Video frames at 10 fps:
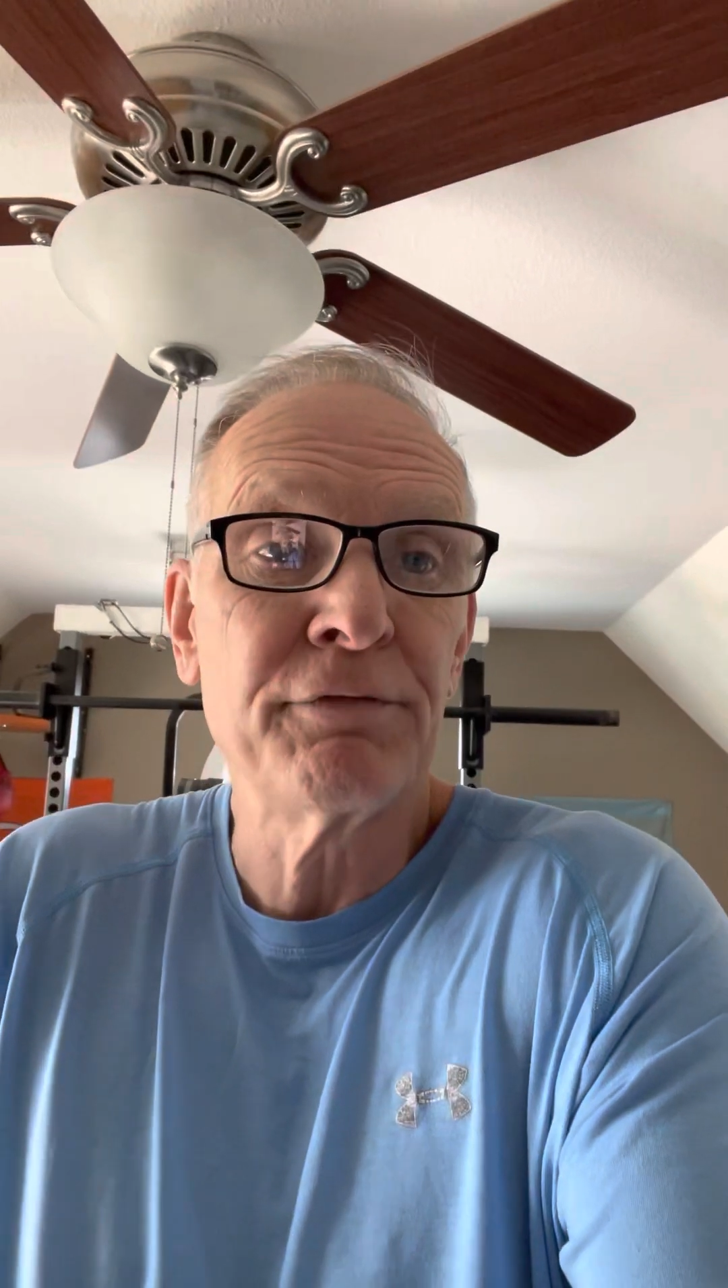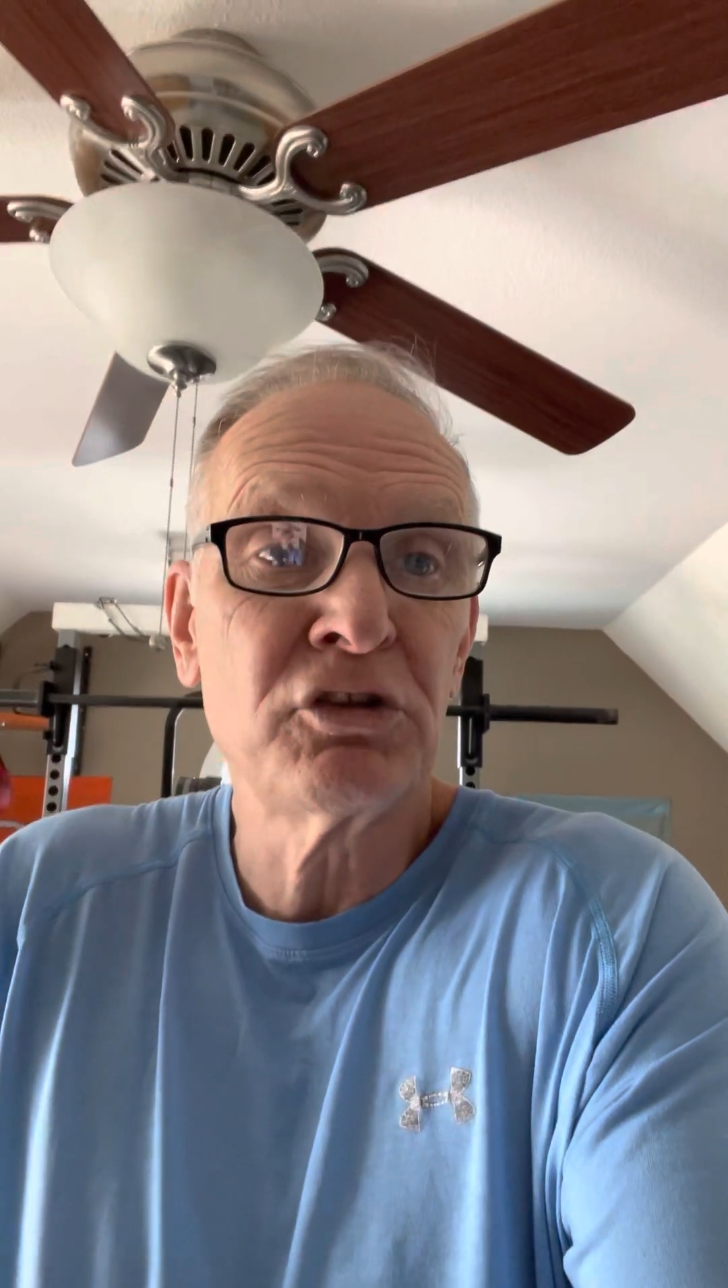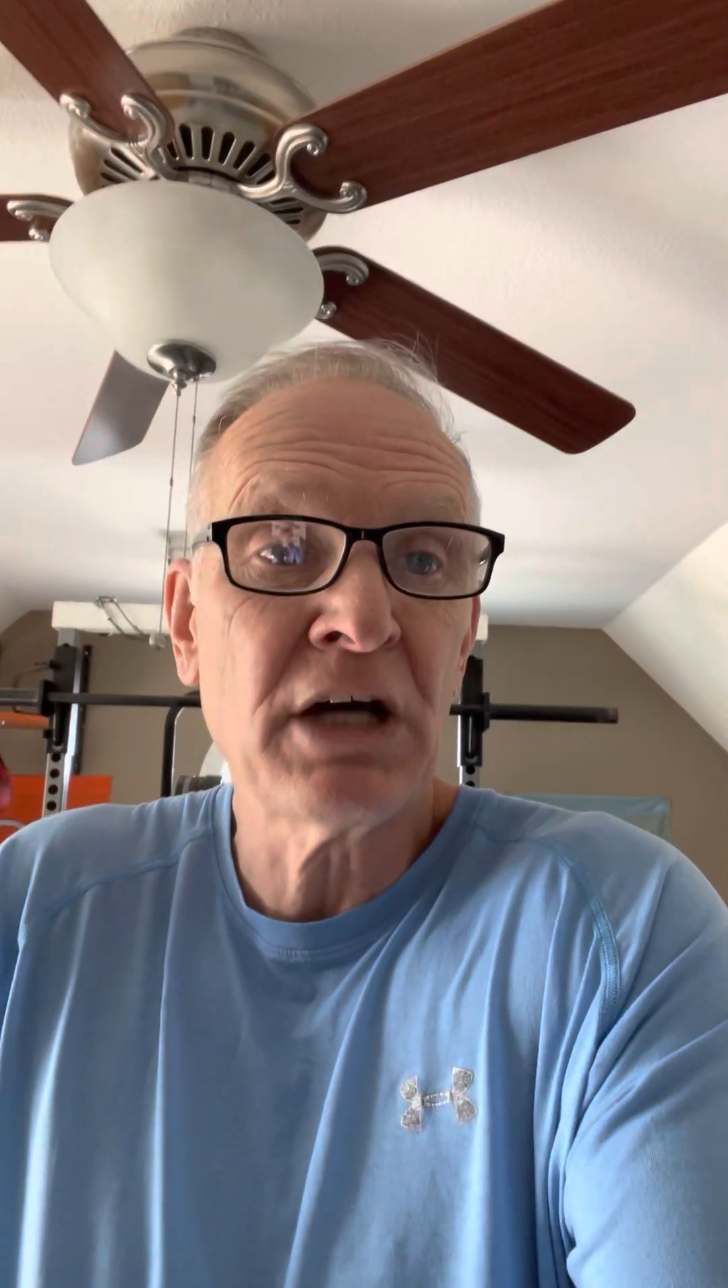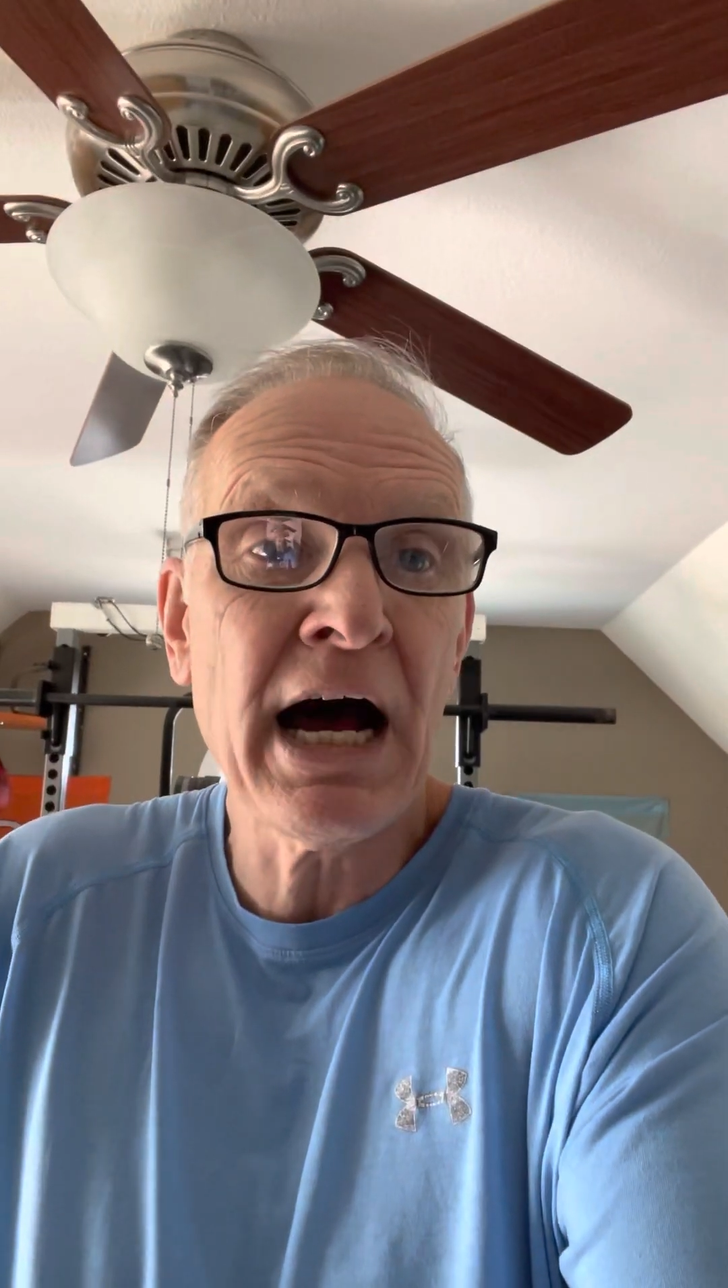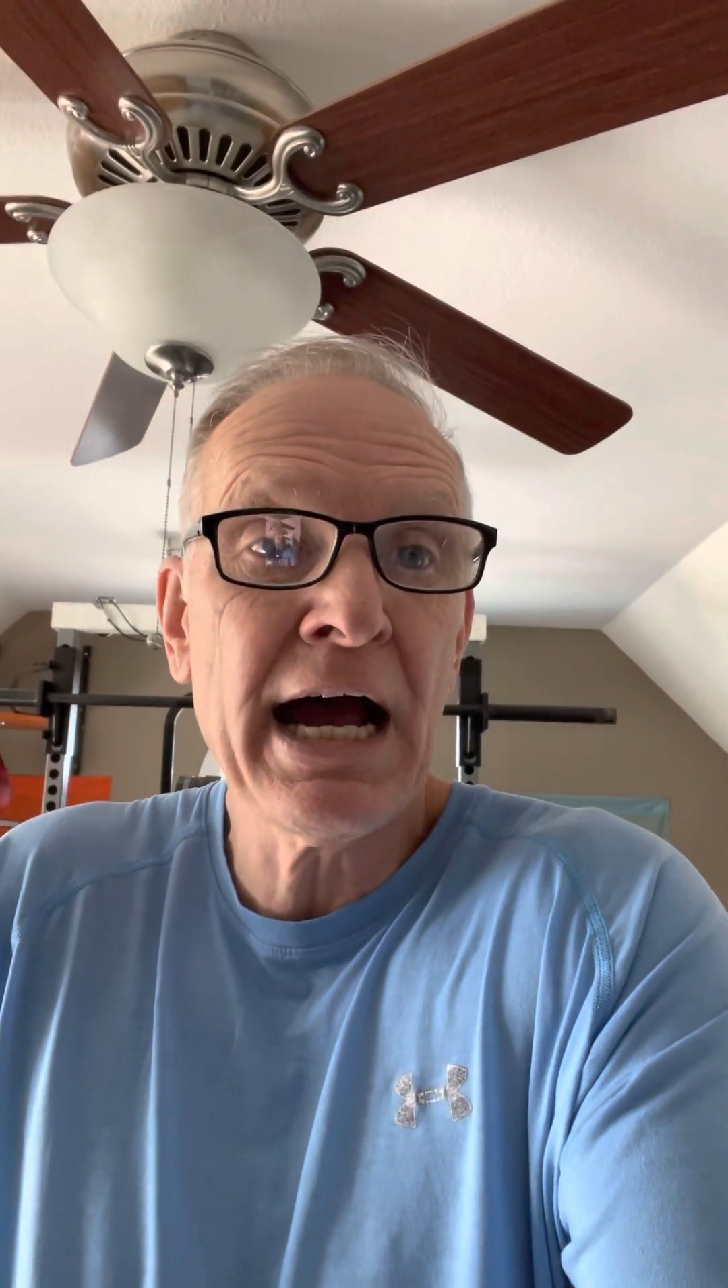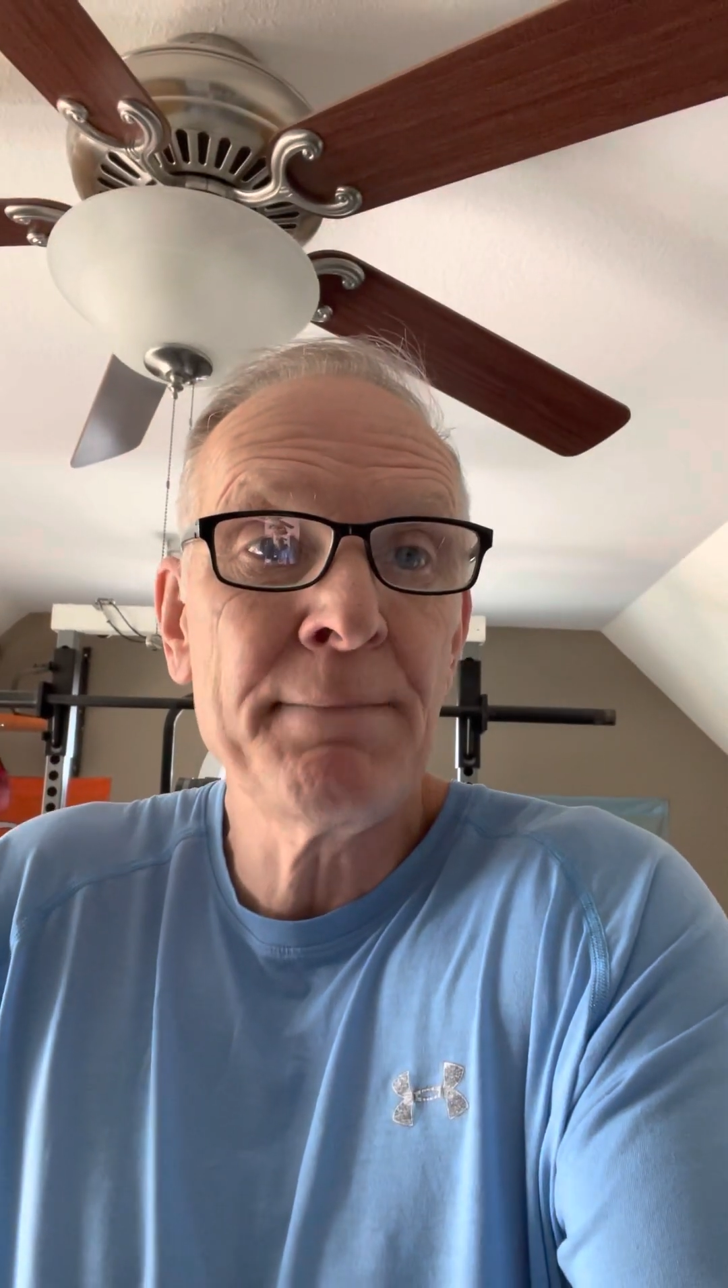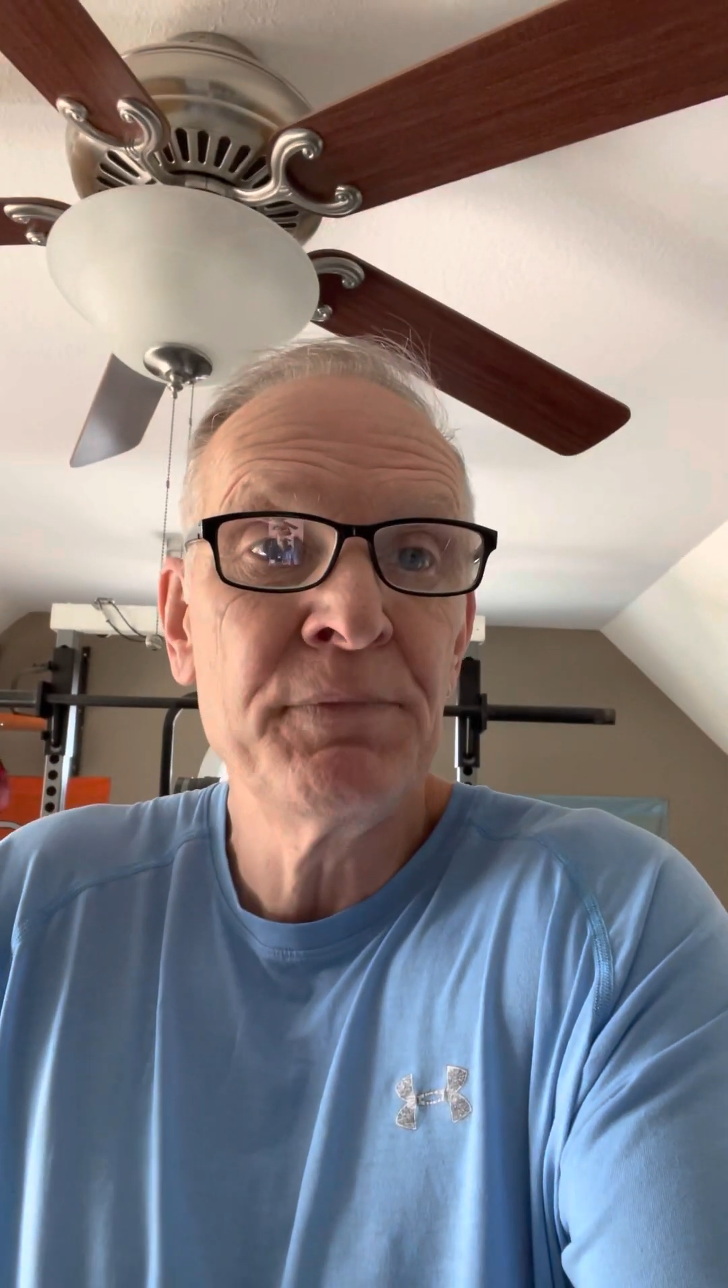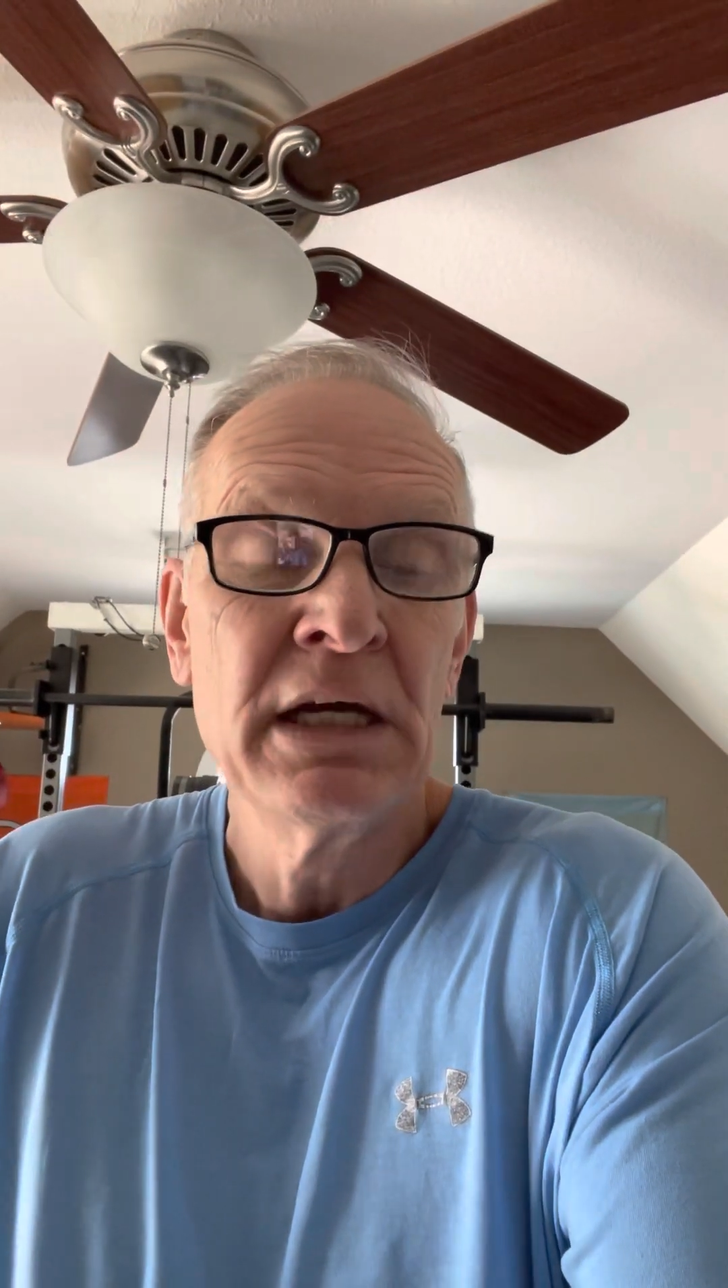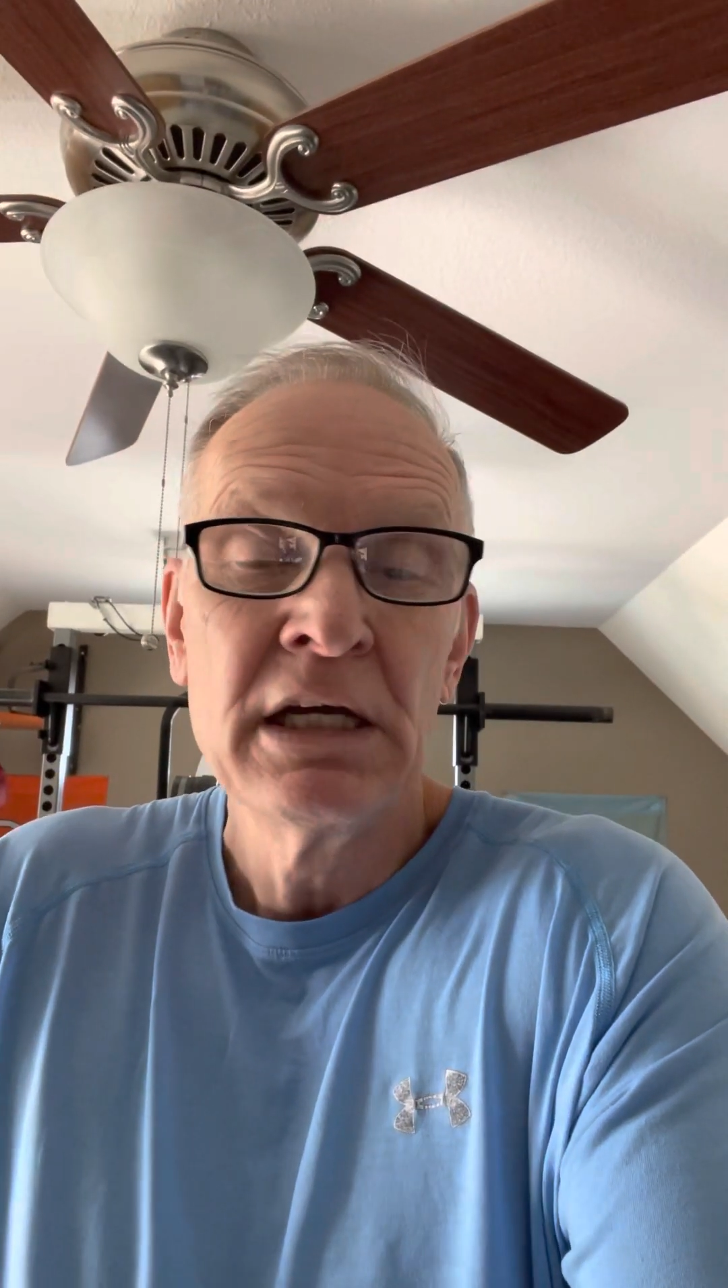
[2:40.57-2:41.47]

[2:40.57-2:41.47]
of time.